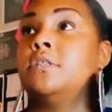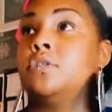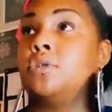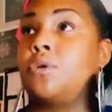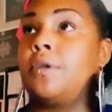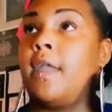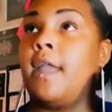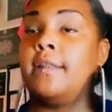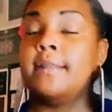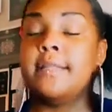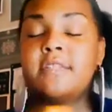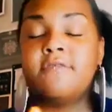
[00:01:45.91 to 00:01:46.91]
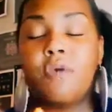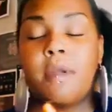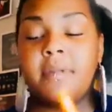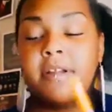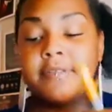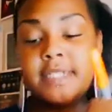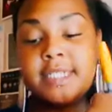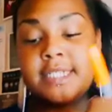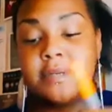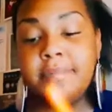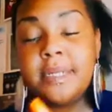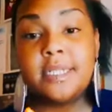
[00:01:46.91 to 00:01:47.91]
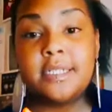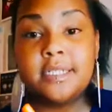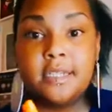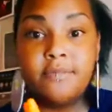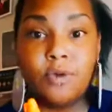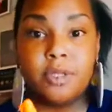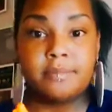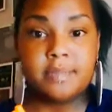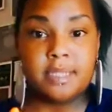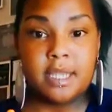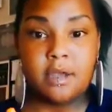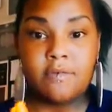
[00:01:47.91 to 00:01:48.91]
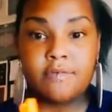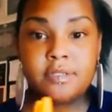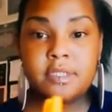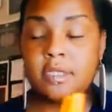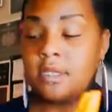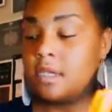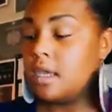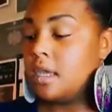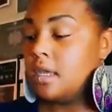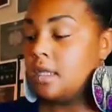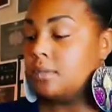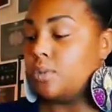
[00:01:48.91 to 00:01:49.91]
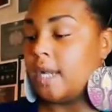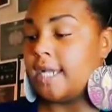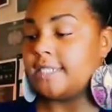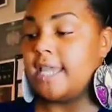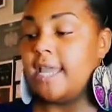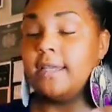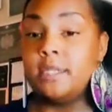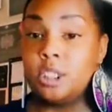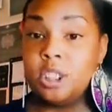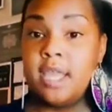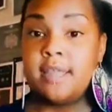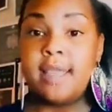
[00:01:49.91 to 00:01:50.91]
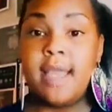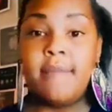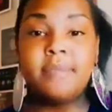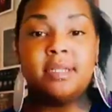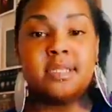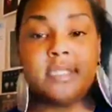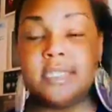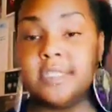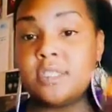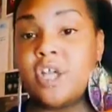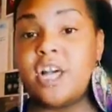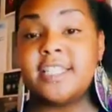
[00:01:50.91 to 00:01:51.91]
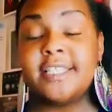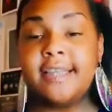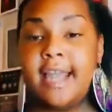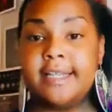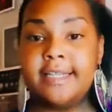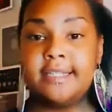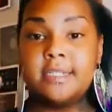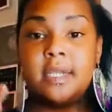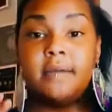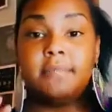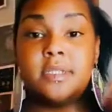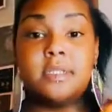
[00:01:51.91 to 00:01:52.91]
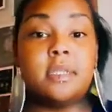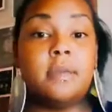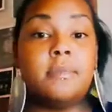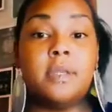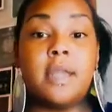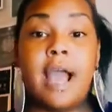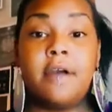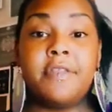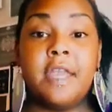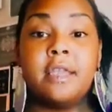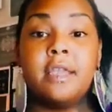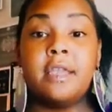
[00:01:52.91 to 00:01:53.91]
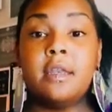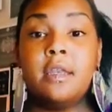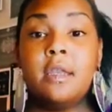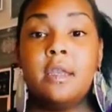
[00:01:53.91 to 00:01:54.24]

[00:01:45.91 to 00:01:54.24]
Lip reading: into creating this form of stability for themselves. When I say initiate, that means these thoughts and ideas come to them and how they can